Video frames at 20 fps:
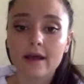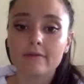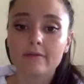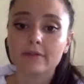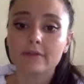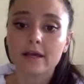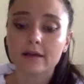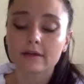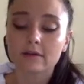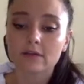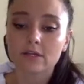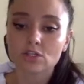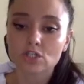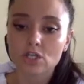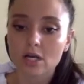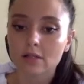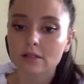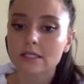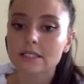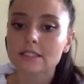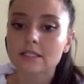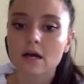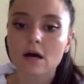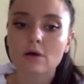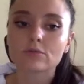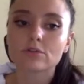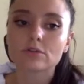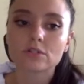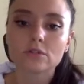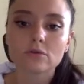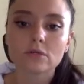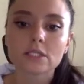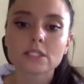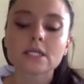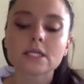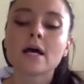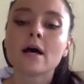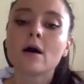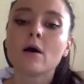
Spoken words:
have like the checklist how to do it,